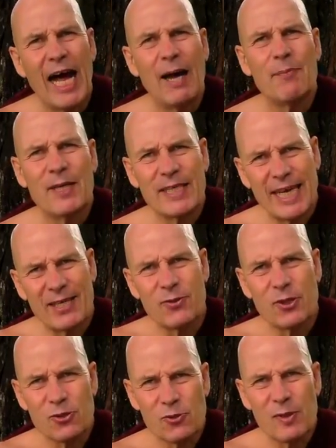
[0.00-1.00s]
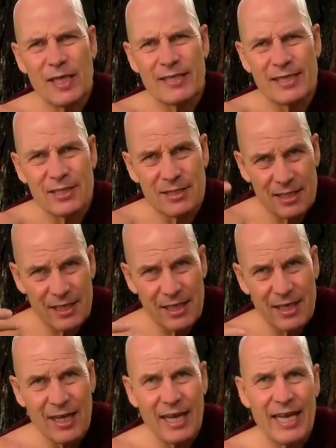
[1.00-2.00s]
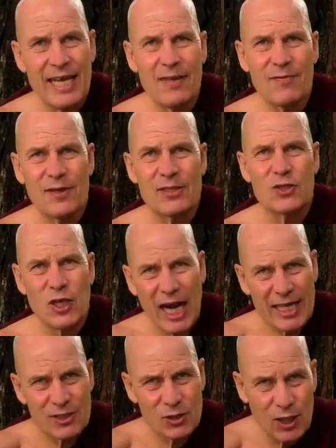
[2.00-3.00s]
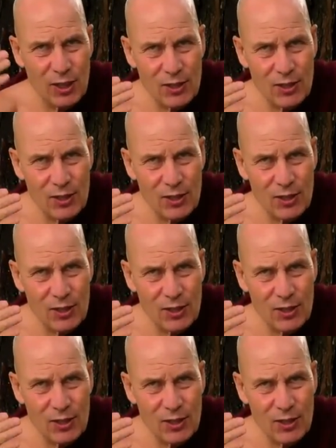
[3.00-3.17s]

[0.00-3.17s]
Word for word: But can you also make this elephant charge